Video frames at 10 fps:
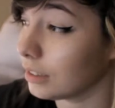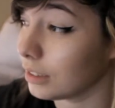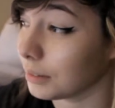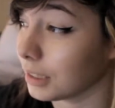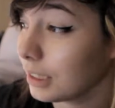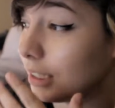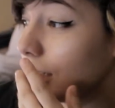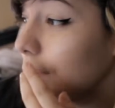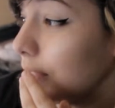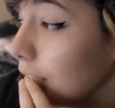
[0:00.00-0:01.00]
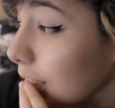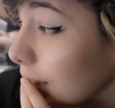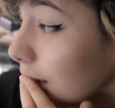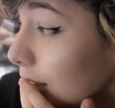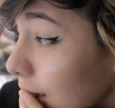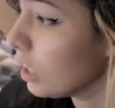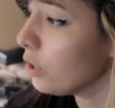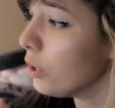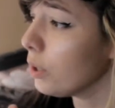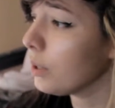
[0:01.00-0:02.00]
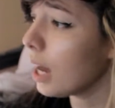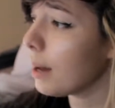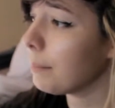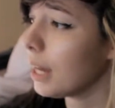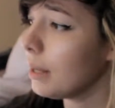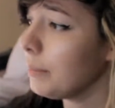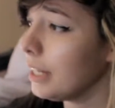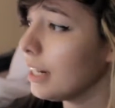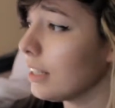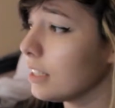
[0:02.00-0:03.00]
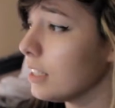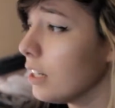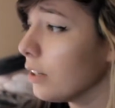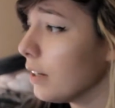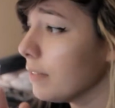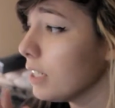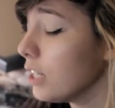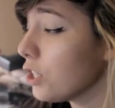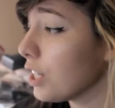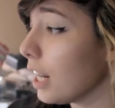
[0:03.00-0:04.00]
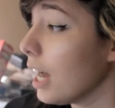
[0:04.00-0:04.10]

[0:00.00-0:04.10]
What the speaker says: I have to. You do not mind being at the center of attention.